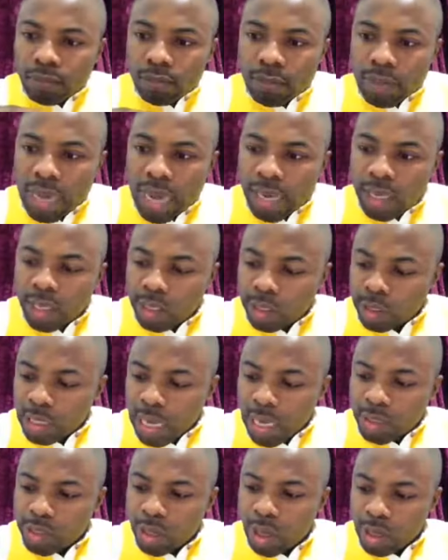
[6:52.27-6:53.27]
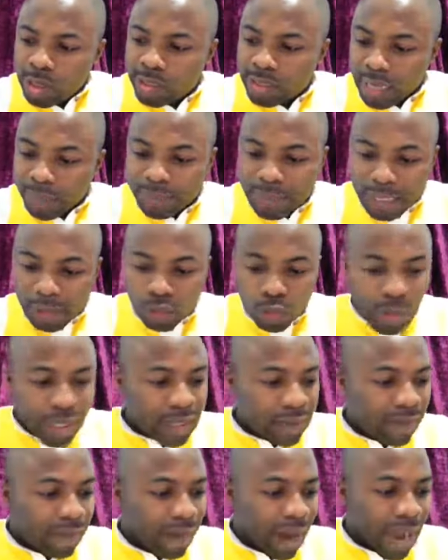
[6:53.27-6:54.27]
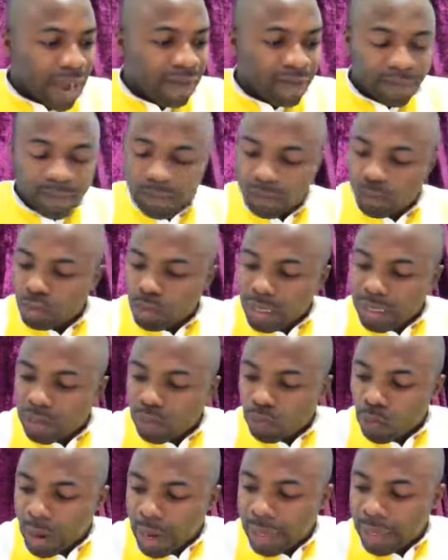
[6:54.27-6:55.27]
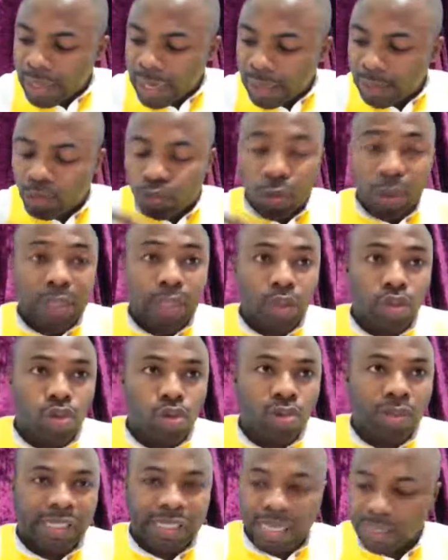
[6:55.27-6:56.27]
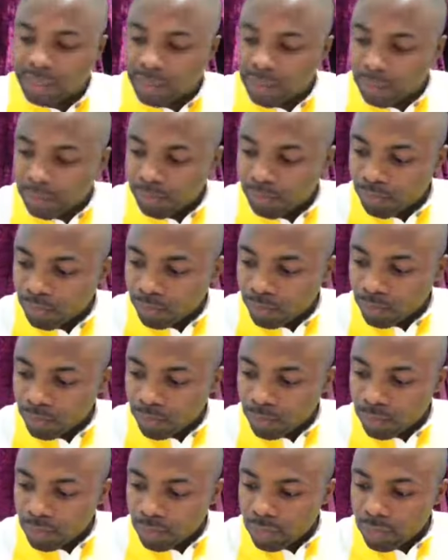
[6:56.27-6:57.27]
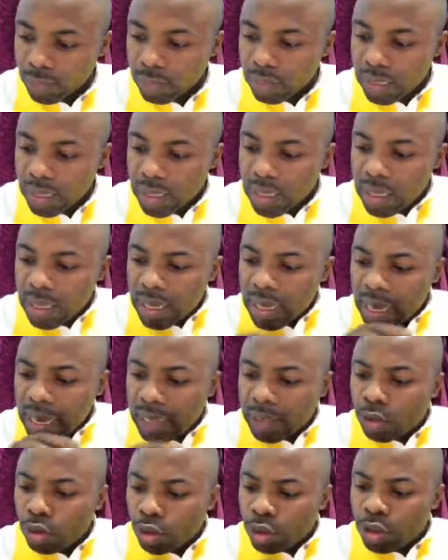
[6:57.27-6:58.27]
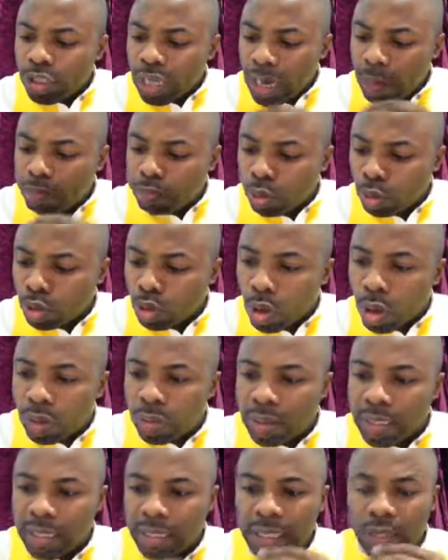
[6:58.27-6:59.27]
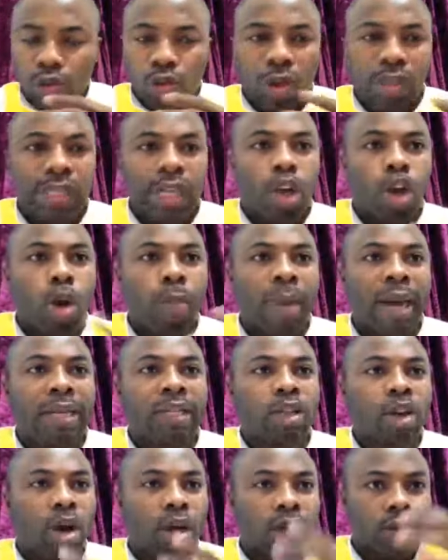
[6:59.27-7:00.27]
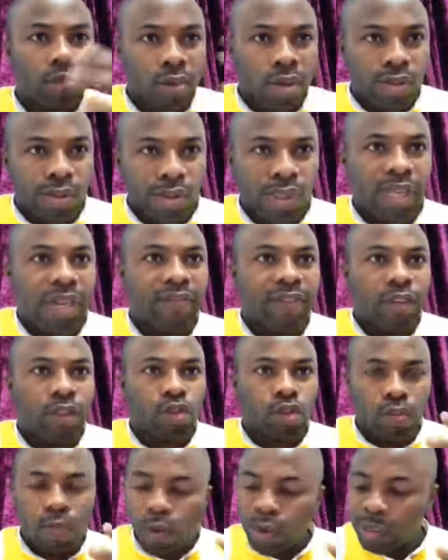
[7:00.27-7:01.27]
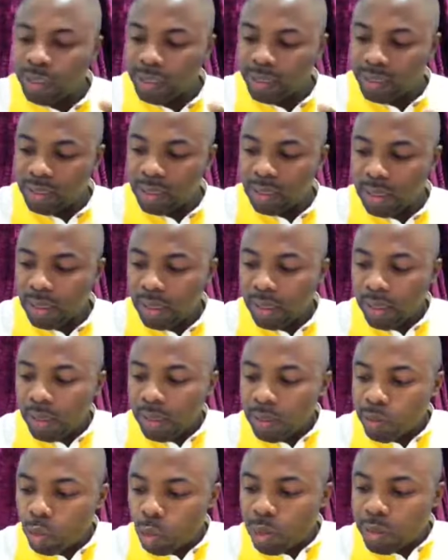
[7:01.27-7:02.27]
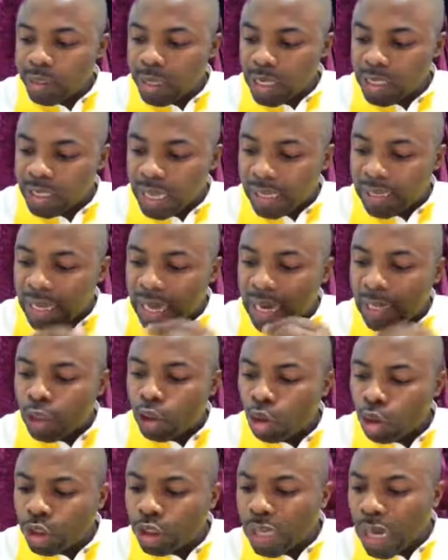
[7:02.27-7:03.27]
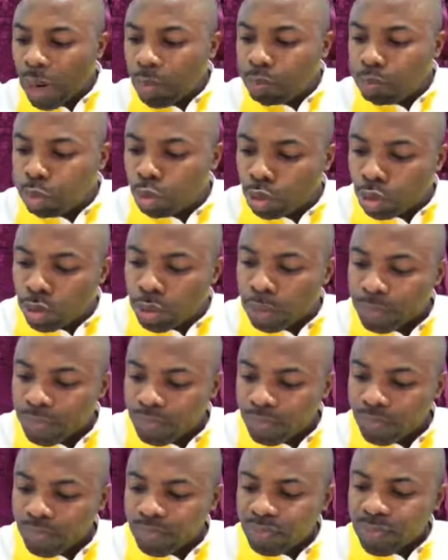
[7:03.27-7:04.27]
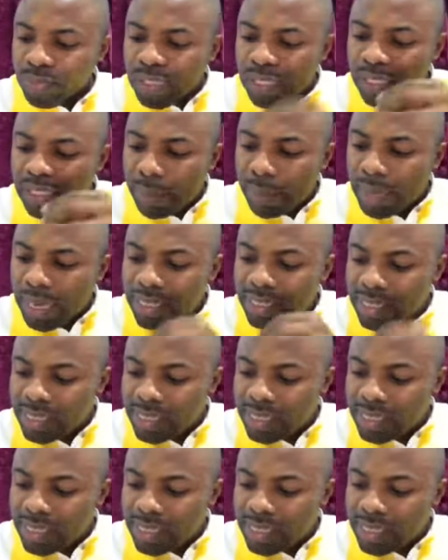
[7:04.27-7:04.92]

Exodus chapter 25, 21, and 22 says, And you shall put on, it, it was a command God was giving to Moses. So it says that, and you shall put the mercy